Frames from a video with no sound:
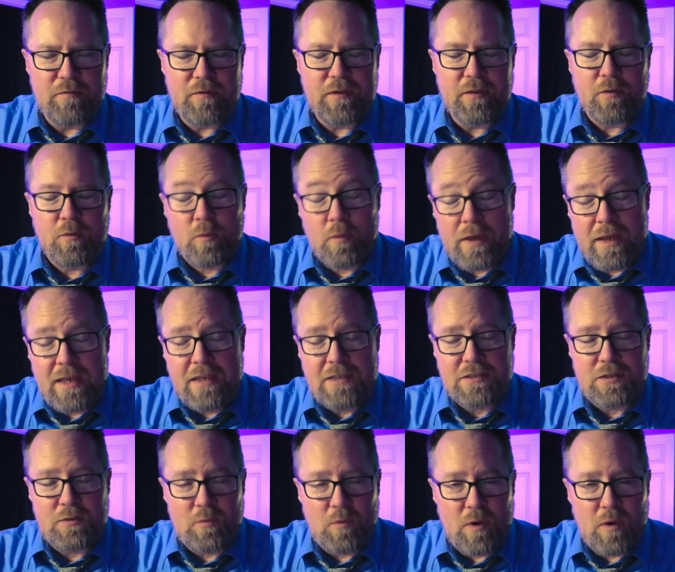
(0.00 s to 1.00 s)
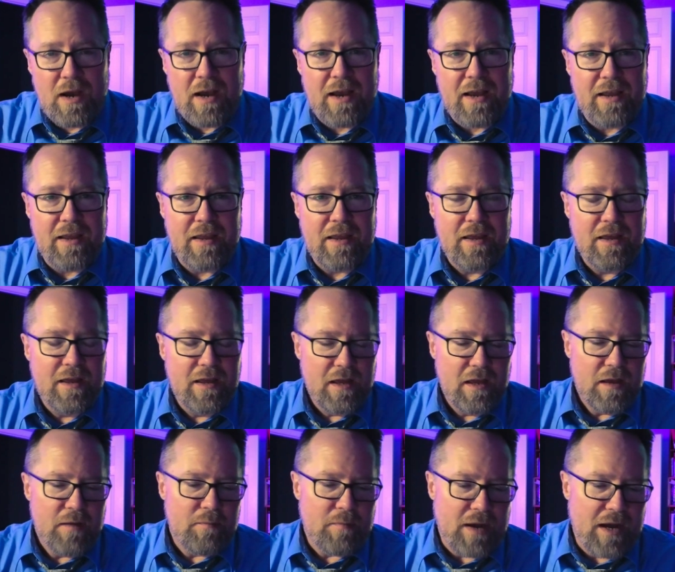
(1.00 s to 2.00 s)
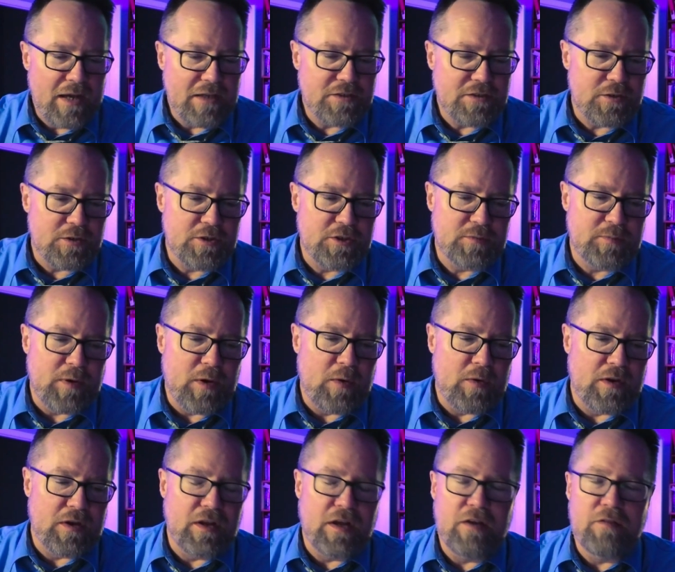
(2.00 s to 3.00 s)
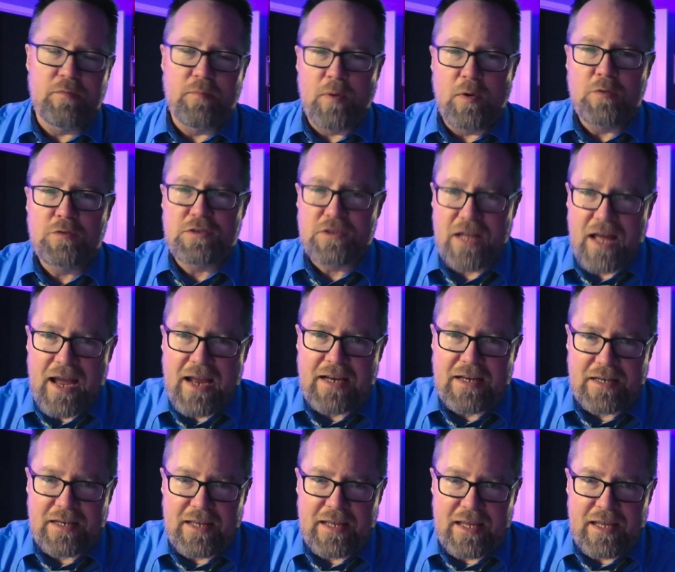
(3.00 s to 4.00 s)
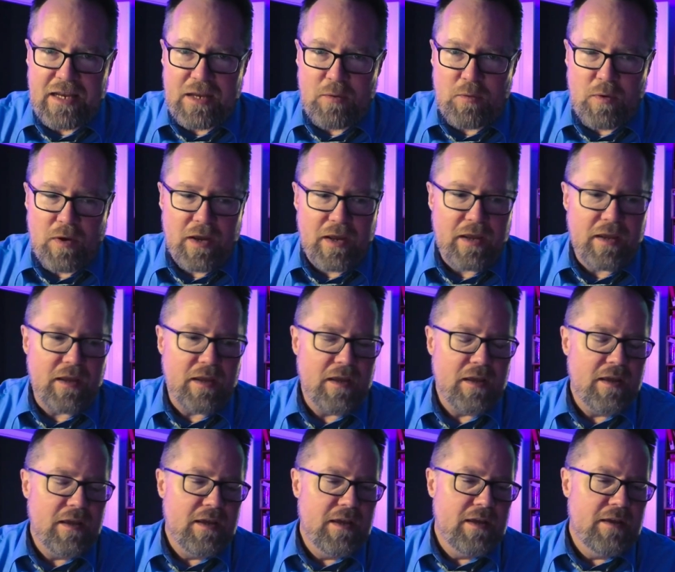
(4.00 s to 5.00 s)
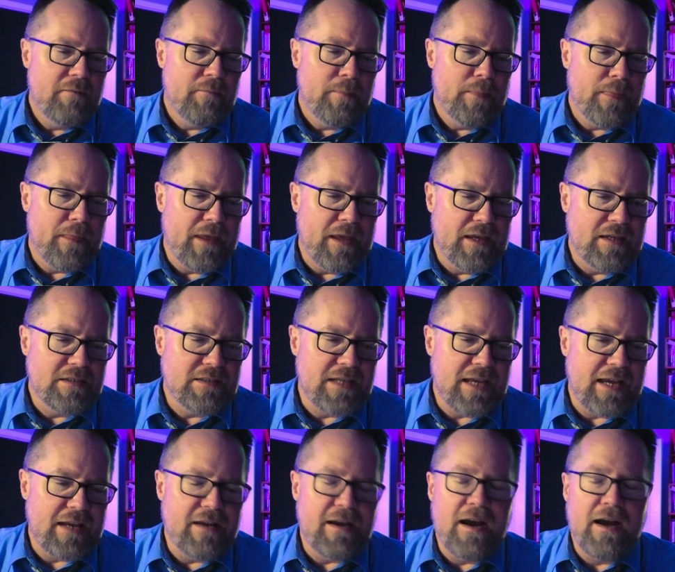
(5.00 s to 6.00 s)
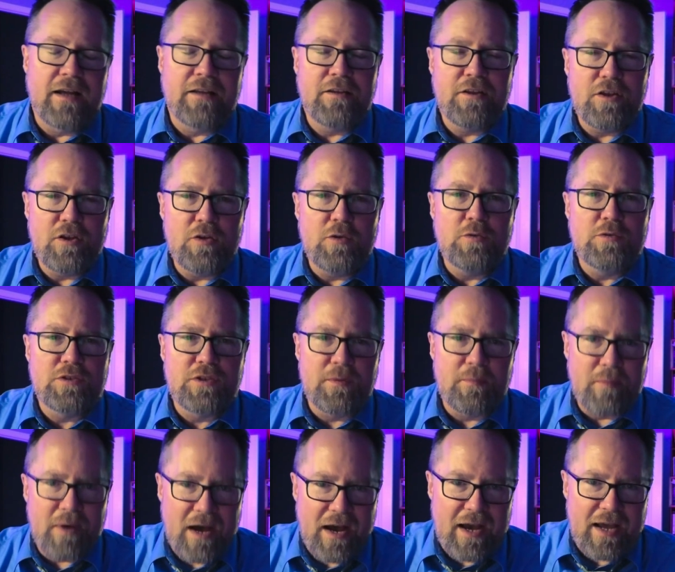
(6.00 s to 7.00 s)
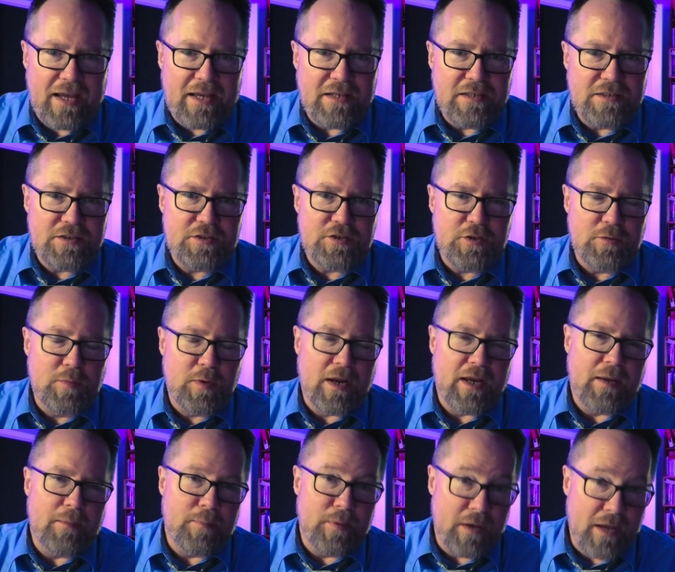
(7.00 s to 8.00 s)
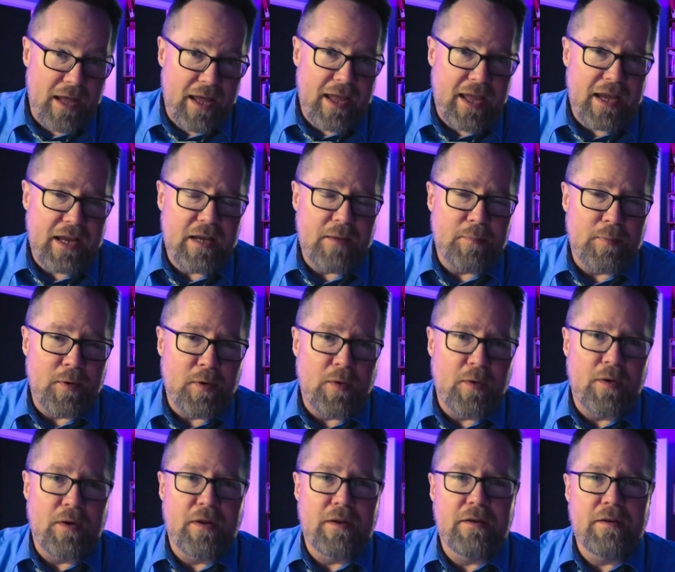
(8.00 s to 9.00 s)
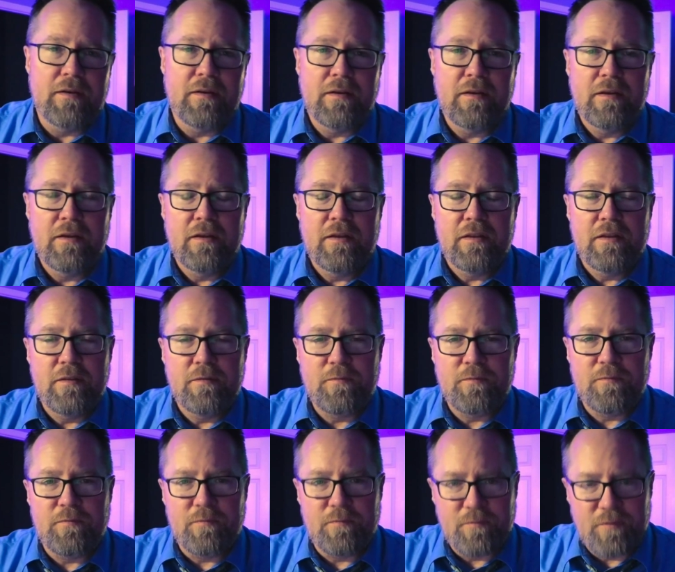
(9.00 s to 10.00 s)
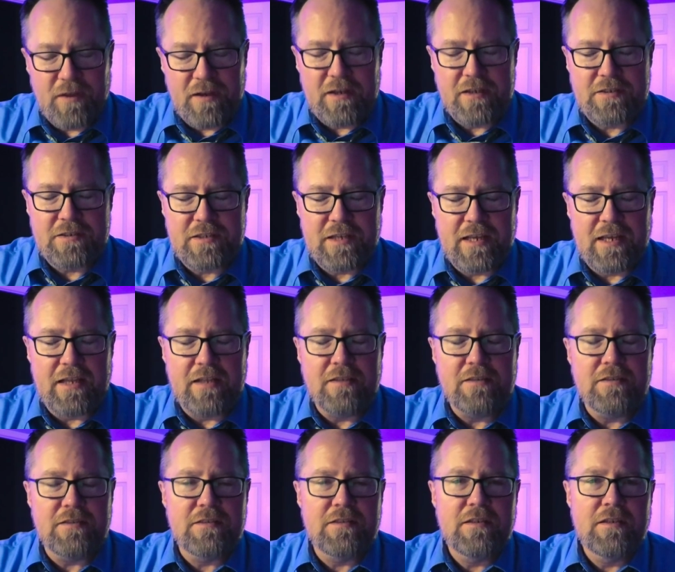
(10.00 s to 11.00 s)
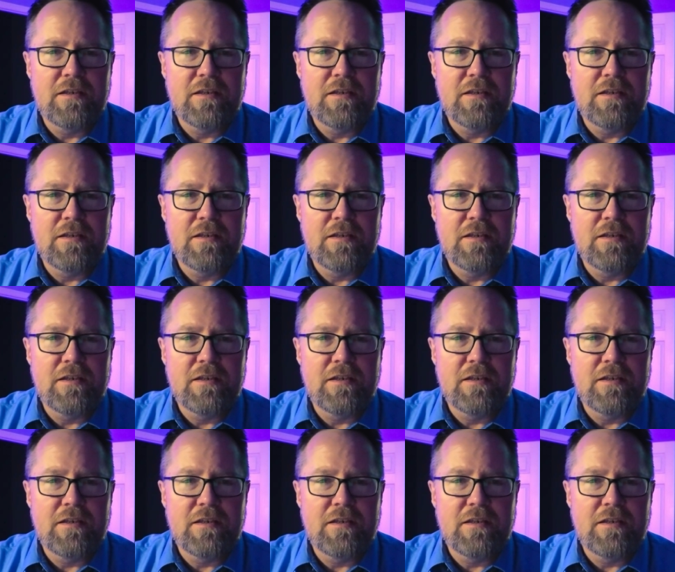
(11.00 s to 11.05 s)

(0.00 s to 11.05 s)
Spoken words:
And the reason why mice are spoken of, most likely anyway, is that God used the mice to bring a plague upon the Philistines